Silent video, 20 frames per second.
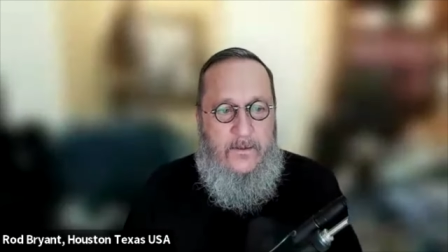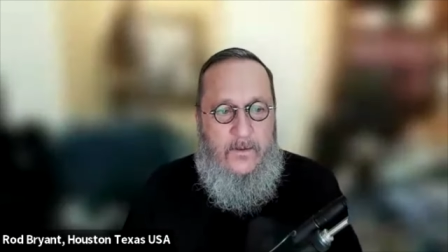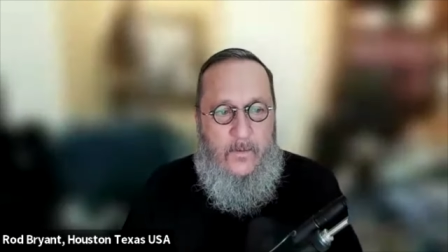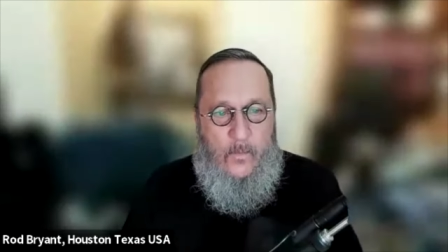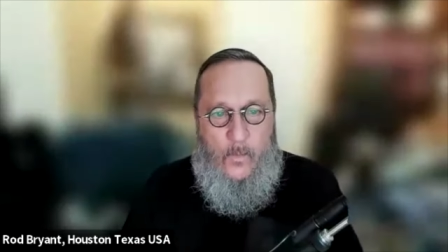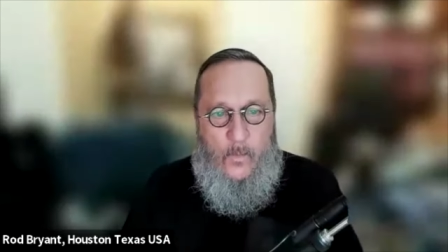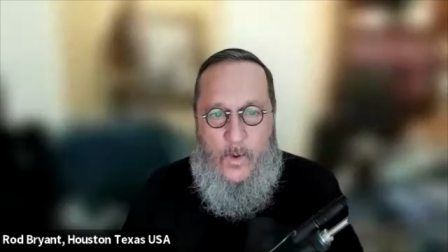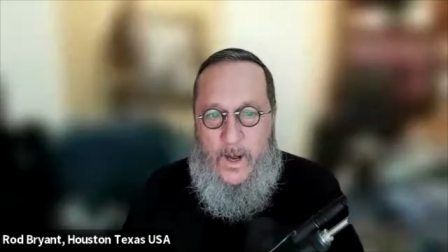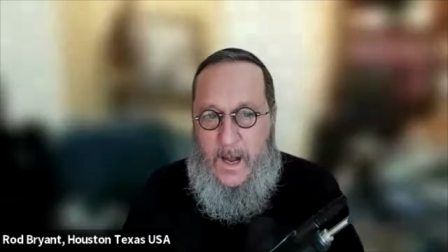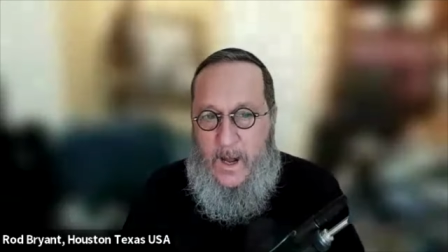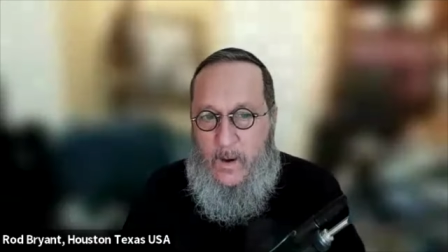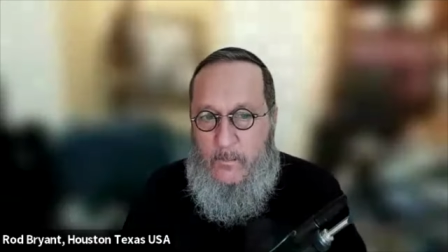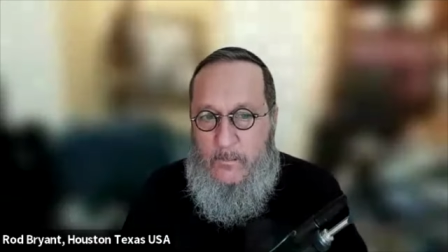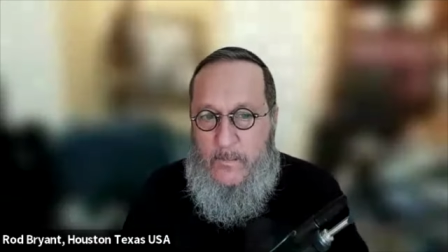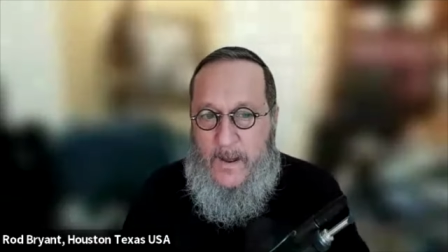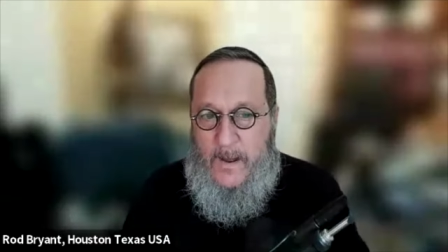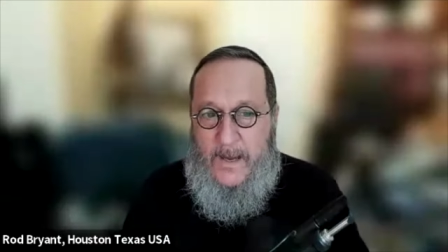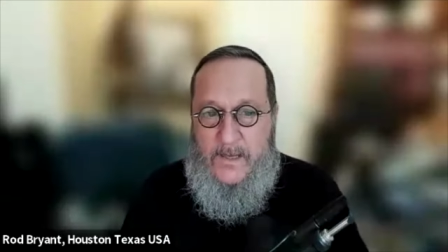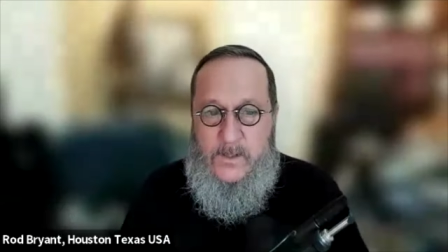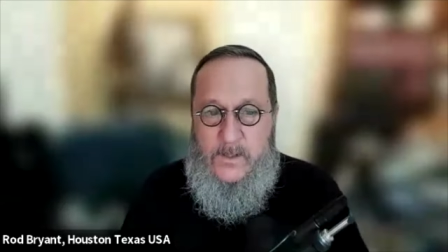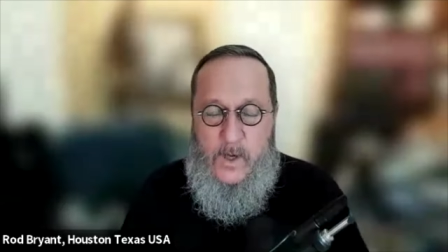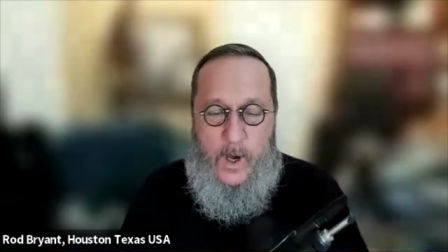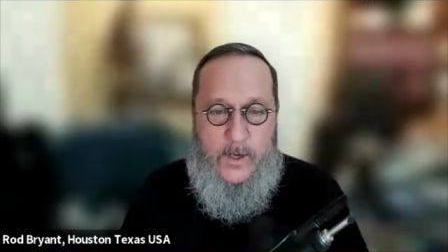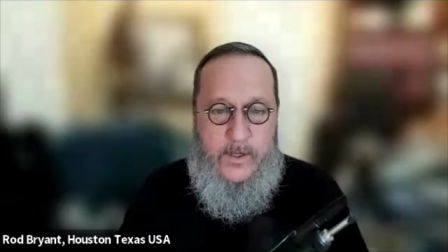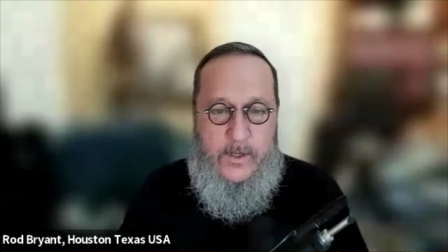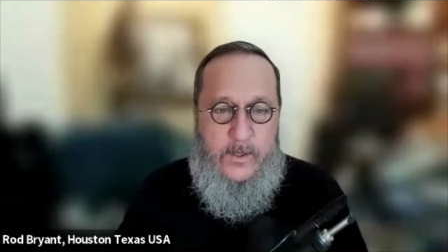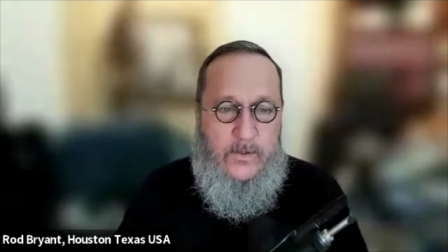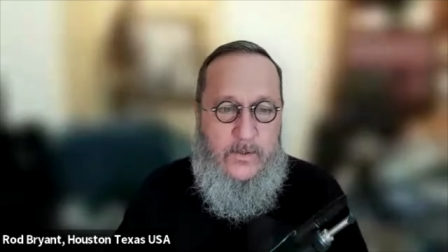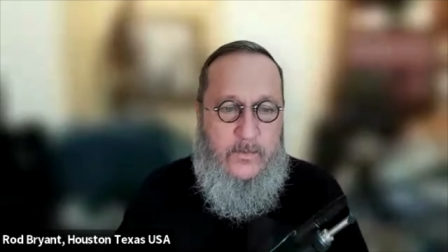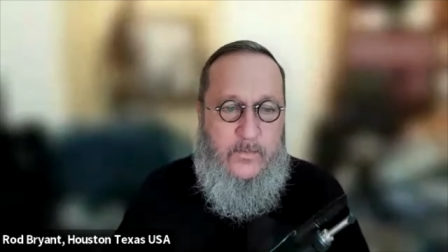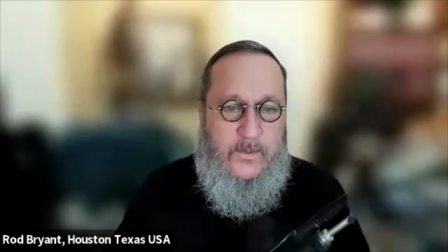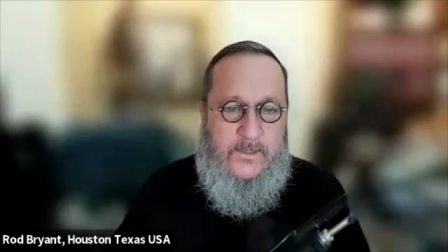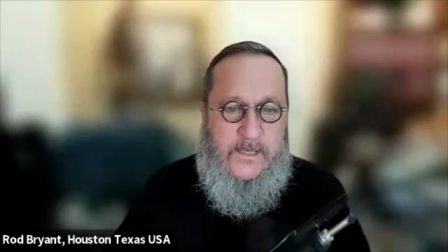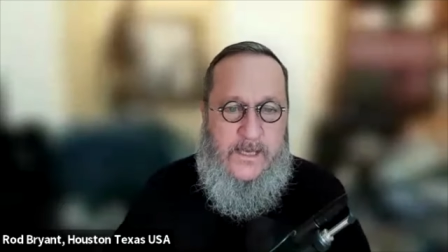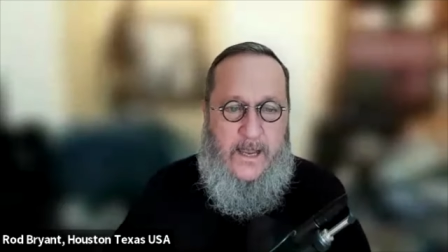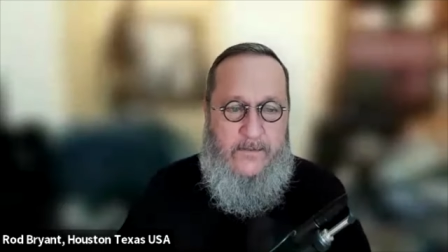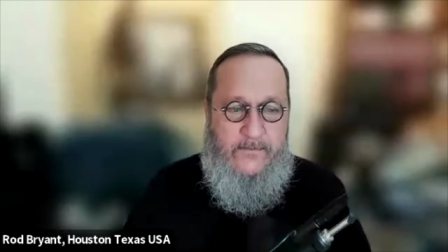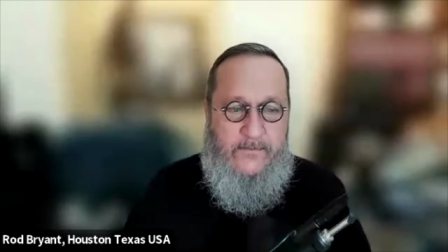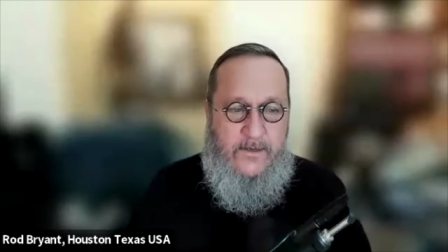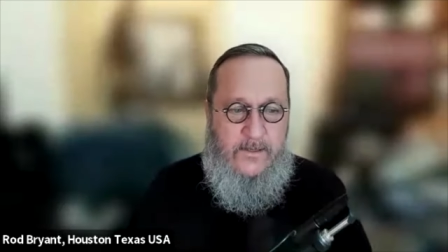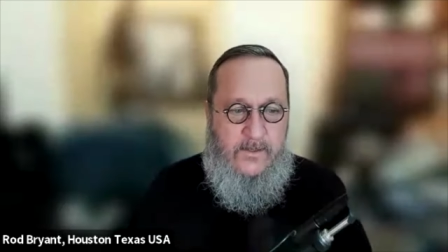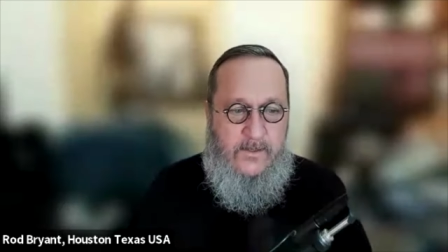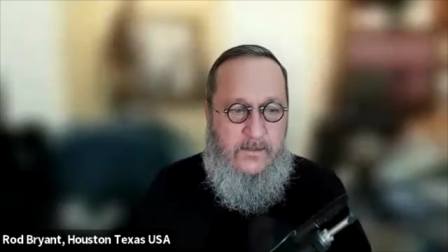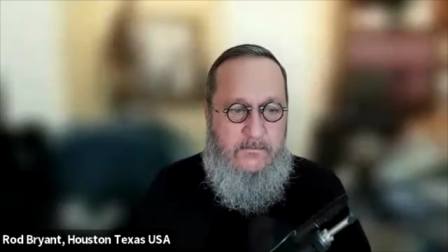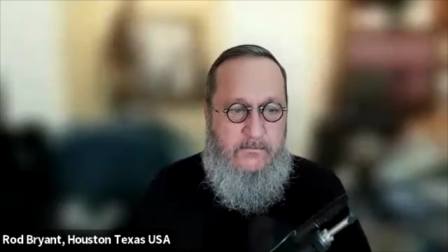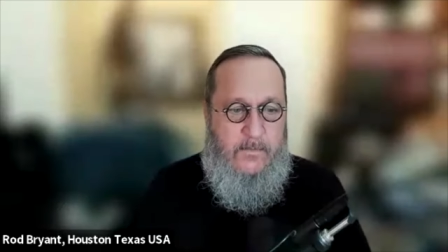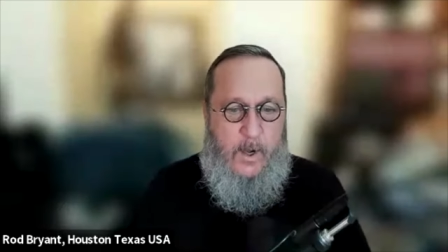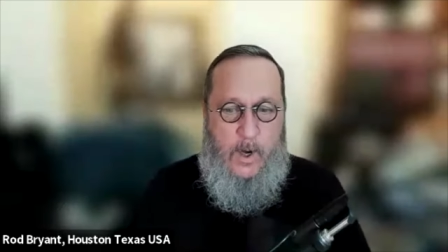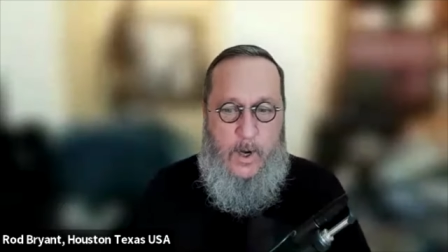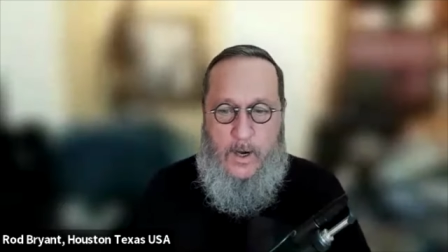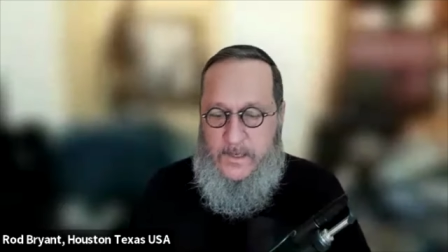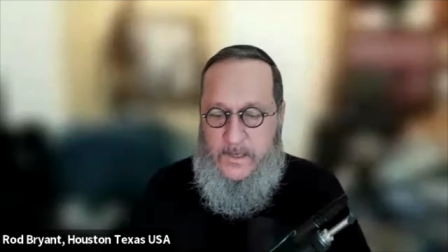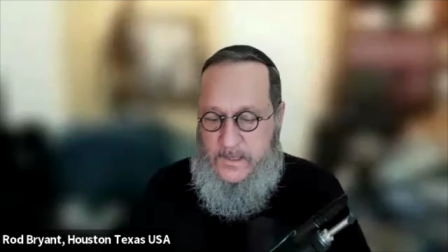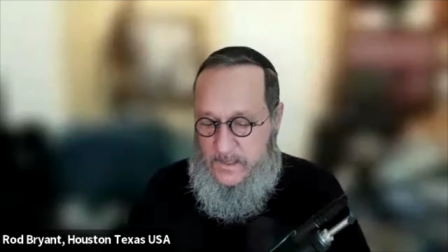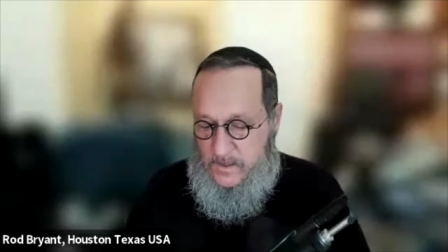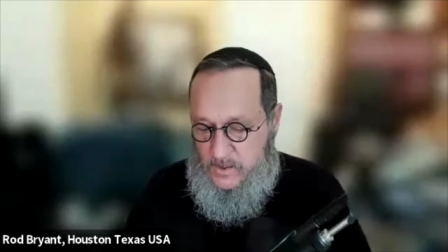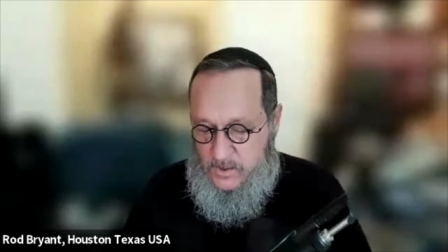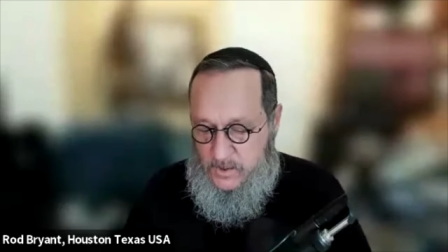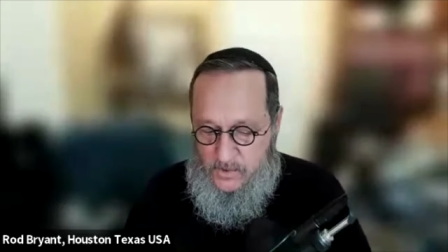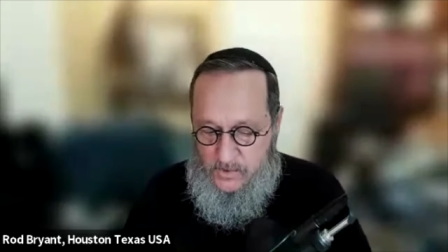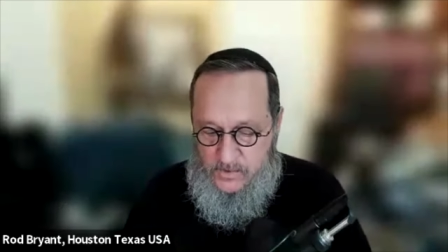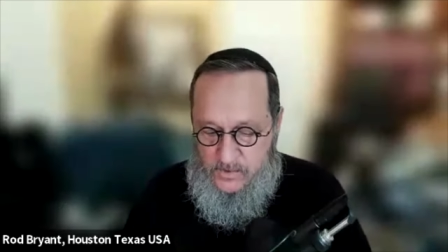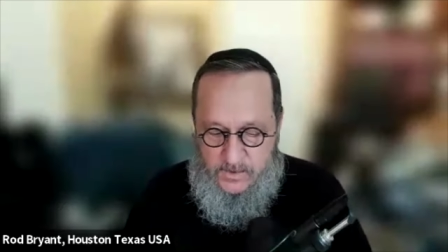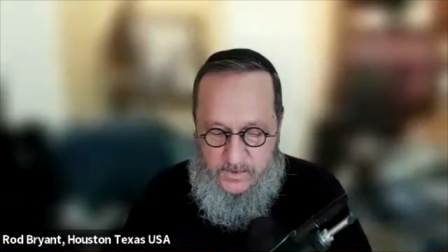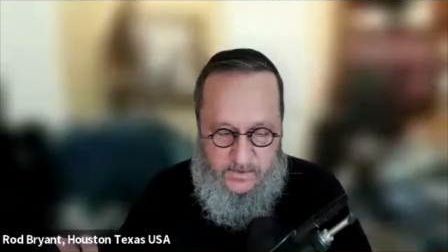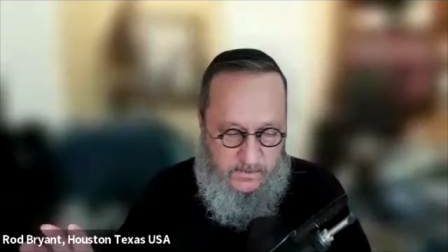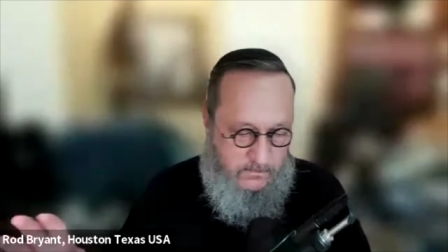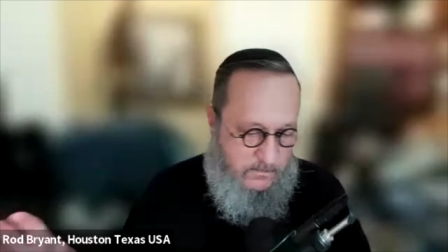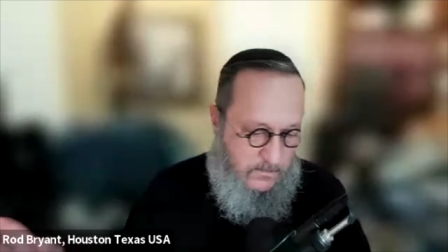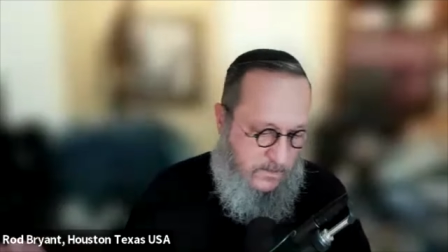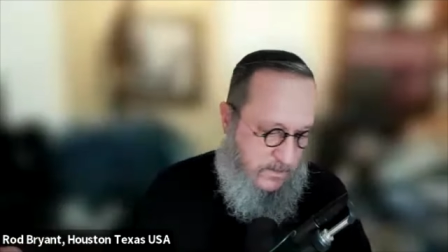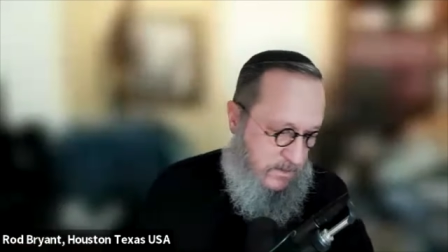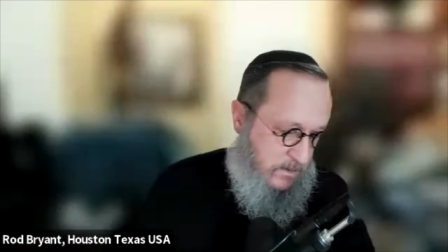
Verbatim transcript: while my daughter was having some heart issues and